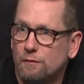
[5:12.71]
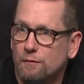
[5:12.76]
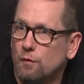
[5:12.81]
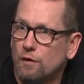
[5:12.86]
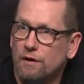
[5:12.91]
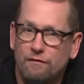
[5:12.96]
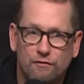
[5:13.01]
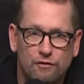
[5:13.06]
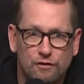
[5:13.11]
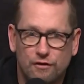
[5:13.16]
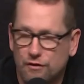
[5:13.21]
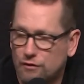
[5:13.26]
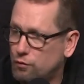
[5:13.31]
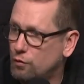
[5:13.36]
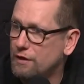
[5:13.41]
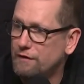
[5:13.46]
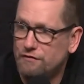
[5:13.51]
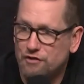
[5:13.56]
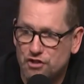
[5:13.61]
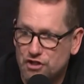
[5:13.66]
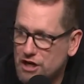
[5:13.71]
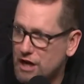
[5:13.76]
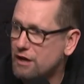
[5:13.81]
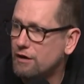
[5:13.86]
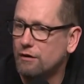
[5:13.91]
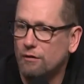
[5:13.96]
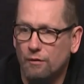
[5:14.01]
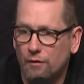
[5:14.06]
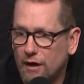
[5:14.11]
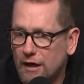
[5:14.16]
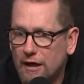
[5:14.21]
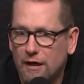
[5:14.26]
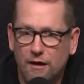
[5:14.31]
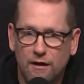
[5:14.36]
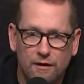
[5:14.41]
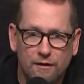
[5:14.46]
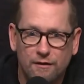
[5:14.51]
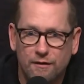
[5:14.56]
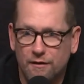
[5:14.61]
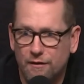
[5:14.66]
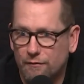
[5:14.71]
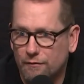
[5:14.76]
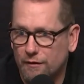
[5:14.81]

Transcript: we've generated,